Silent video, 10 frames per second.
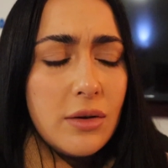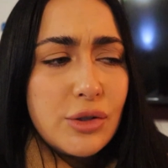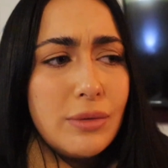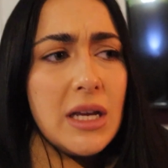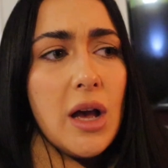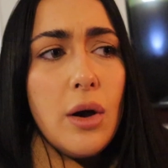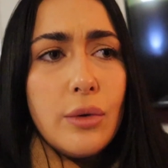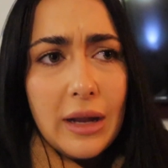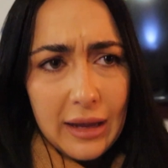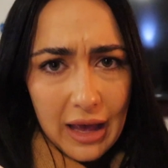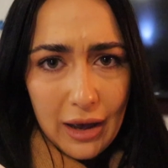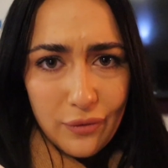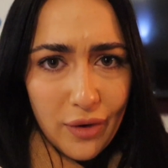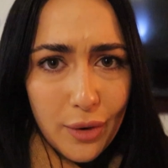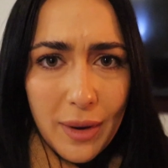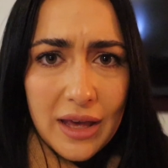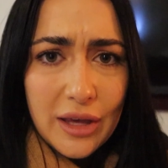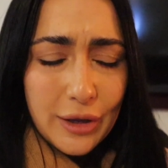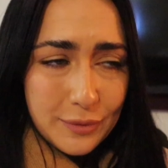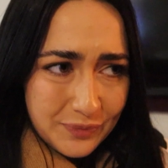oh, it's really cold, like, how far away
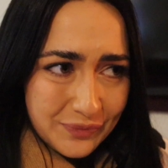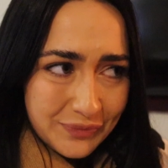are you?